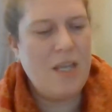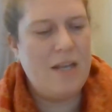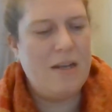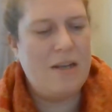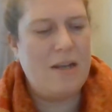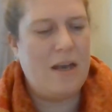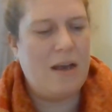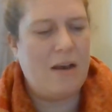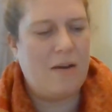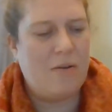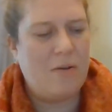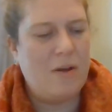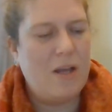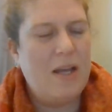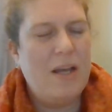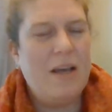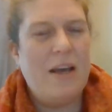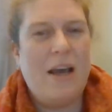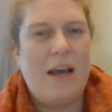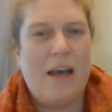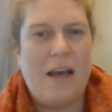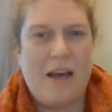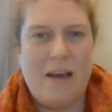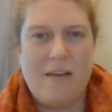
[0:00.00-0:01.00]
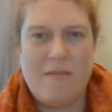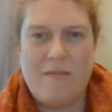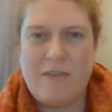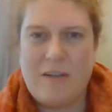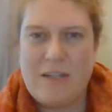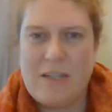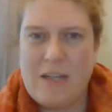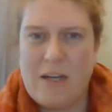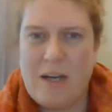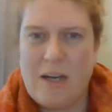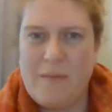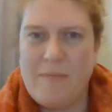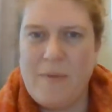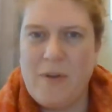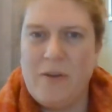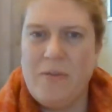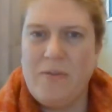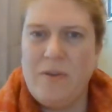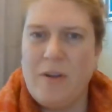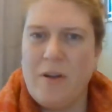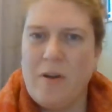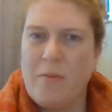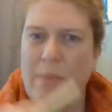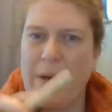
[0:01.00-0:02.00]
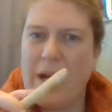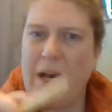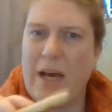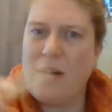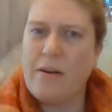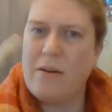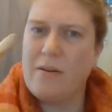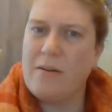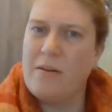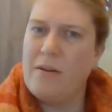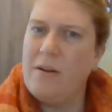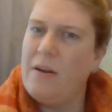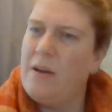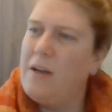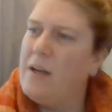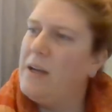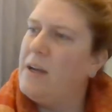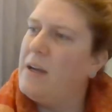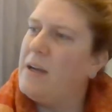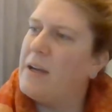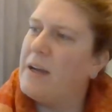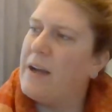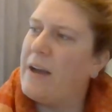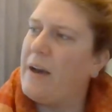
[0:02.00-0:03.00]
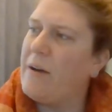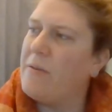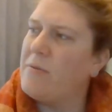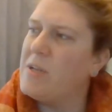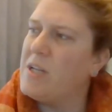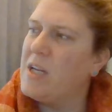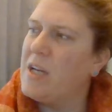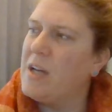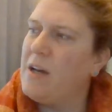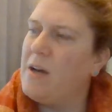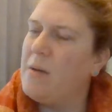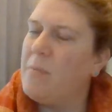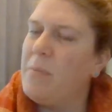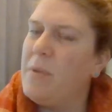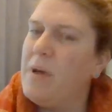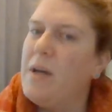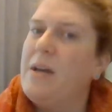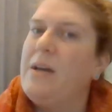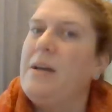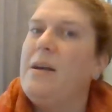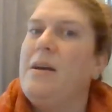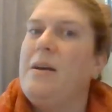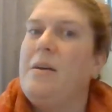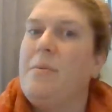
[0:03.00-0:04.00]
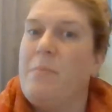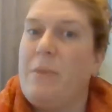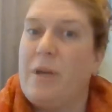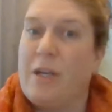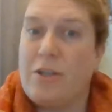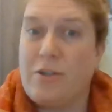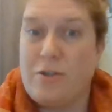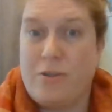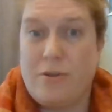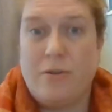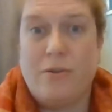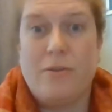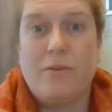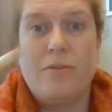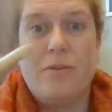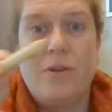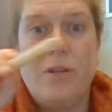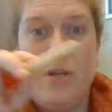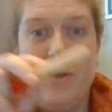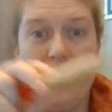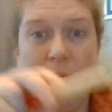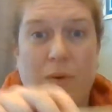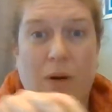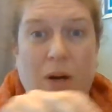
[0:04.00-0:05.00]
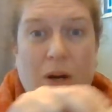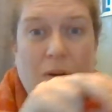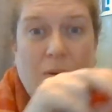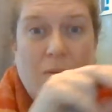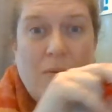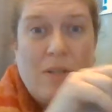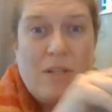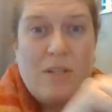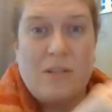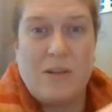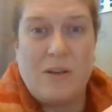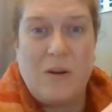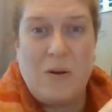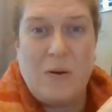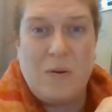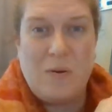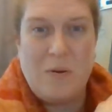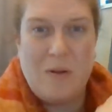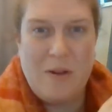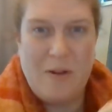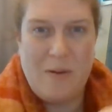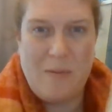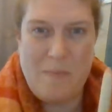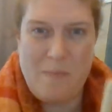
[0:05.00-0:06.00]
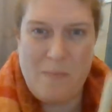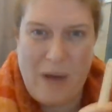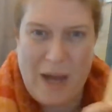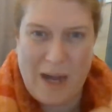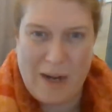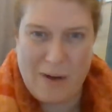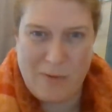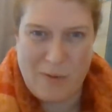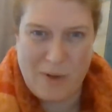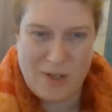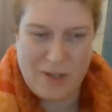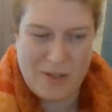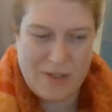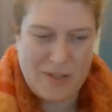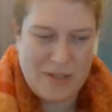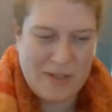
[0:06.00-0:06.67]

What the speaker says: Now, every time you do your pattern, counting up, make sure you always go backwards.